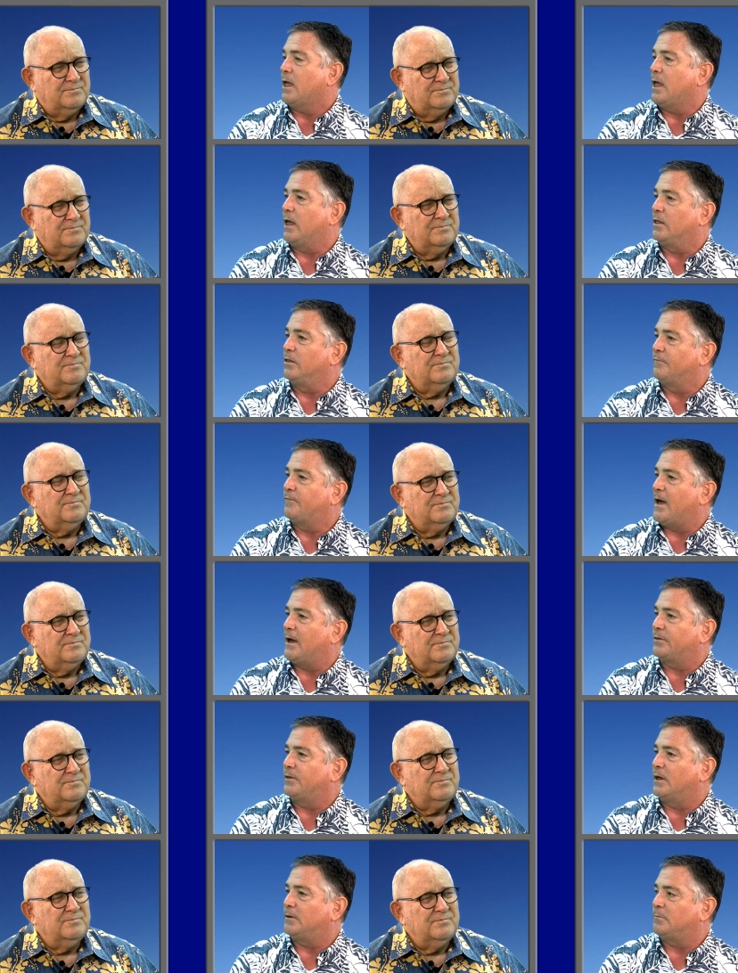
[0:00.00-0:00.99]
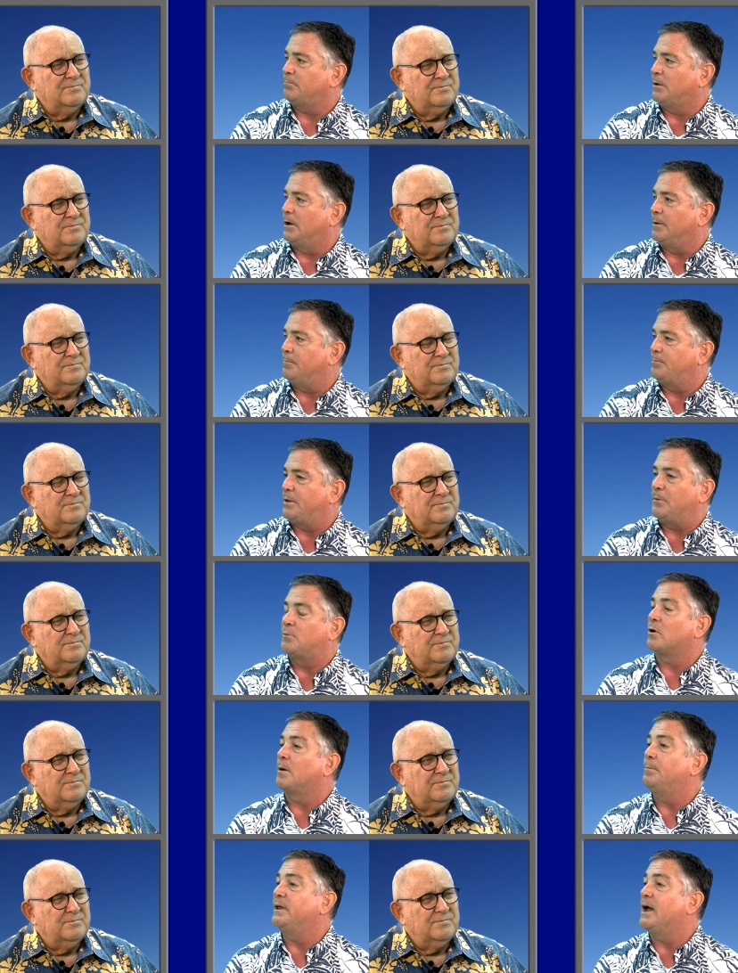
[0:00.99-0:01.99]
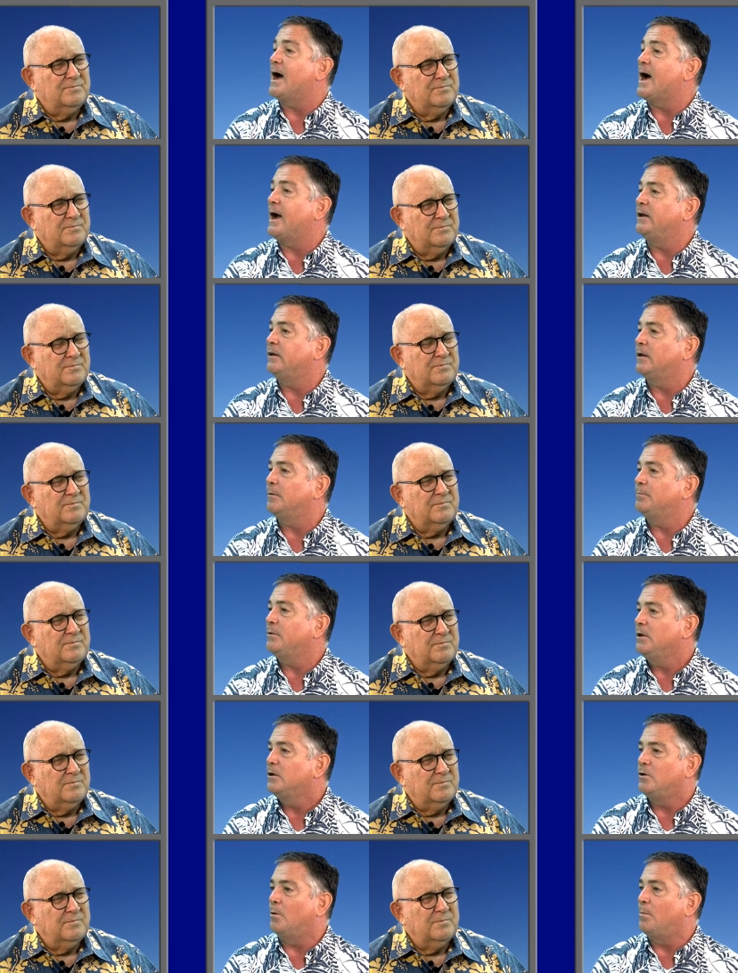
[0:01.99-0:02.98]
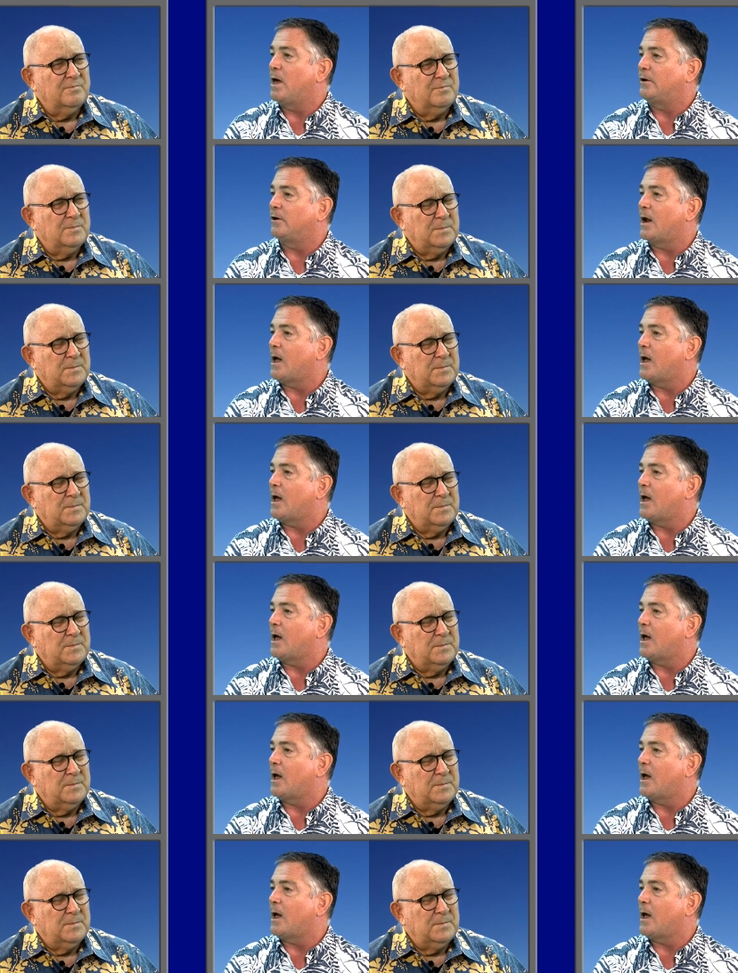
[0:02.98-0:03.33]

Speaker 1: and the fact that people are behind him no matter